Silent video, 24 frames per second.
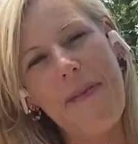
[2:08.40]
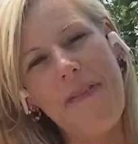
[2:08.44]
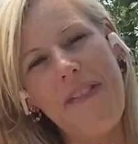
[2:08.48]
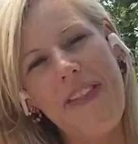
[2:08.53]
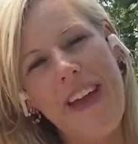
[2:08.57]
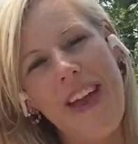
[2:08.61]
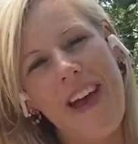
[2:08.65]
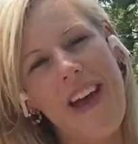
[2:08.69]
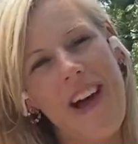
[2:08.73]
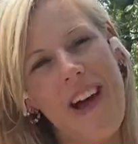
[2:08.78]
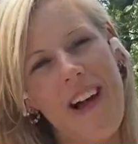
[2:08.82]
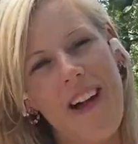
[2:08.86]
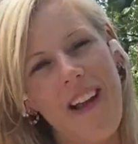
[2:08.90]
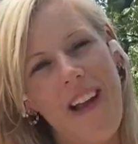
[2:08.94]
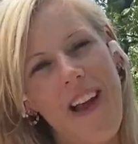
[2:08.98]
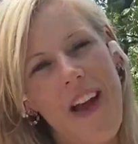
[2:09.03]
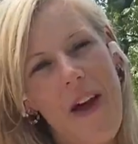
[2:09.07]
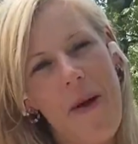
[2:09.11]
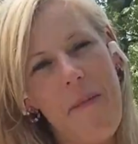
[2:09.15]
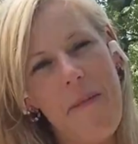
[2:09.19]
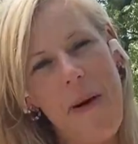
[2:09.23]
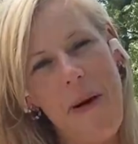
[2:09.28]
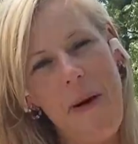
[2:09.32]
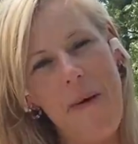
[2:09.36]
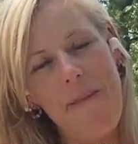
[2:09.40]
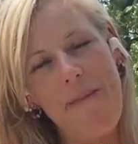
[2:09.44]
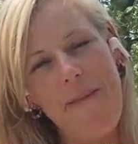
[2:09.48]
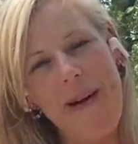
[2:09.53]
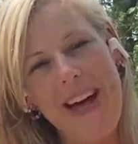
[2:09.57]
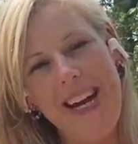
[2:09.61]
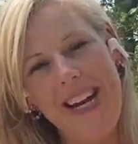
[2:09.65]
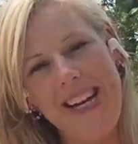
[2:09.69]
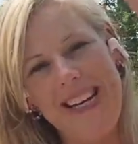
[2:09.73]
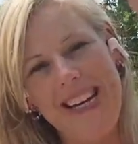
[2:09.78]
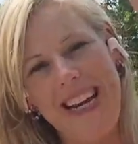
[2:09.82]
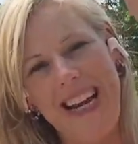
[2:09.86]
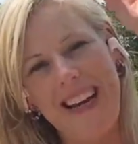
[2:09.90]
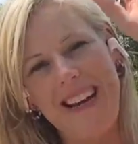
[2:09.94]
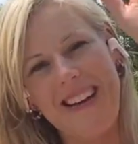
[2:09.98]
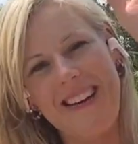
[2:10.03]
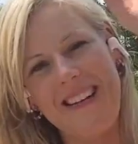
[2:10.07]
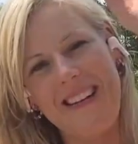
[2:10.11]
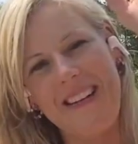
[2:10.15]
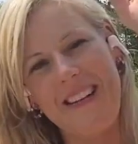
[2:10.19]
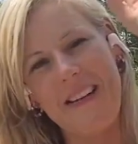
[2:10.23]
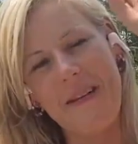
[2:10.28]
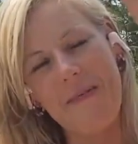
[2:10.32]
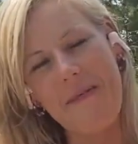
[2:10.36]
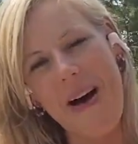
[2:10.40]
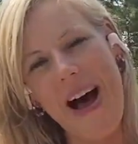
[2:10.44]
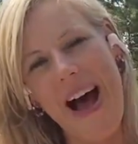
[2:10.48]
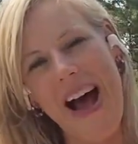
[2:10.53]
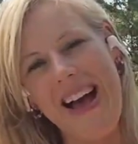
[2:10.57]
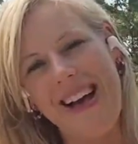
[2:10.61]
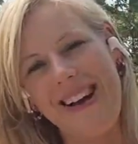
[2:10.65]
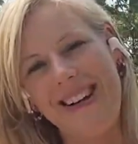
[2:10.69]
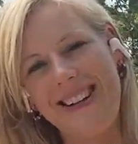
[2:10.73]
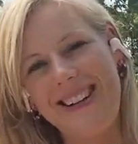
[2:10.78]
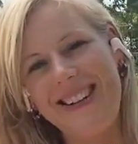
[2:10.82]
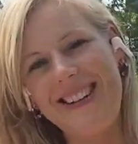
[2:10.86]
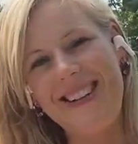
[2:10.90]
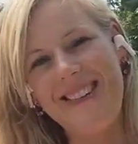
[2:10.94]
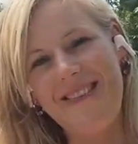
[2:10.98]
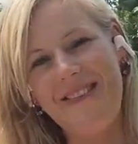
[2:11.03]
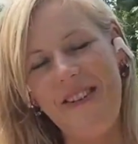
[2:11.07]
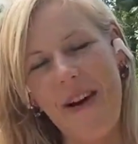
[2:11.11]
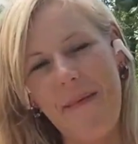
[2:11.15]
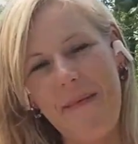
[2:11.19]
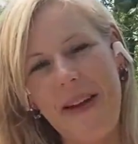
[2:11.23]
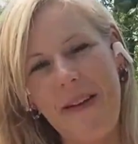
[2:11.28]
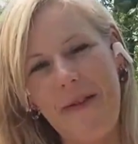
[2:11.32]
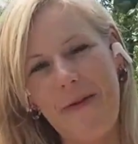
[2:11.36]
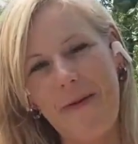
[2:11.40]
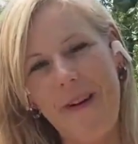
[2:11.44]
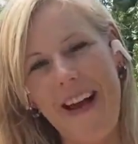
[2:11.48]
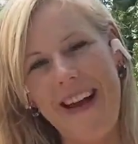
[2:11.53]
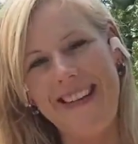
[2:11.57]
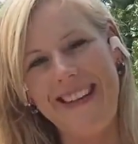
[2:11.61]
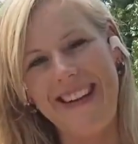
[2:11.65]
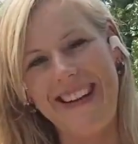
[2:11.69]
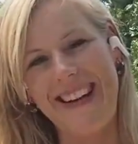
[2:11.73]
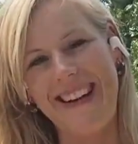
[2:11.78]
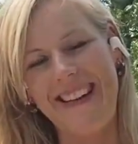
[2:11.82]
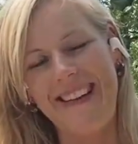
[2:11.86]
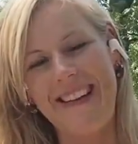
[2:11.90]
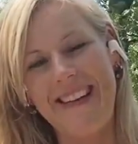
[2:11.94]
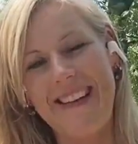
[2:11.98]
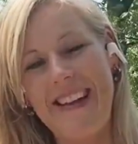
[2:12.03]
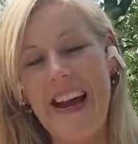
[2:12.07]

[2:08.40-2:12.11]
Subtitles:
of the hill, Pope Benedict smiled from his residence